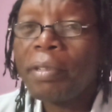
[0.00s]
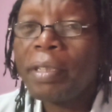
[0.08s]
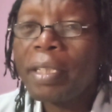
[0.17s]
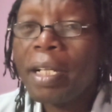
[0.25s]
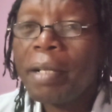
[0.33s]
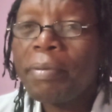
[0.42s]

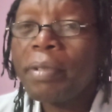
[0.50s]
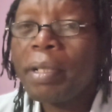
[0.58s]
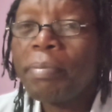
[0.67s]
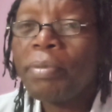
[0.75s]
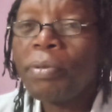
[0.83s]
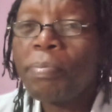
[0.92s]
It comes
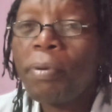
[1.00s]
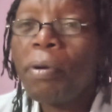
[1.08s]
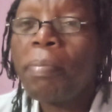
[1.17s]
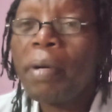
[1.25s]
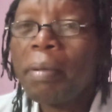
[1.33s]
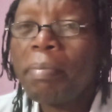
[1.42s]
up, you
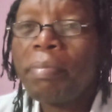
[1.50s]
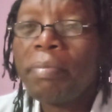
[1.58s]
pop up,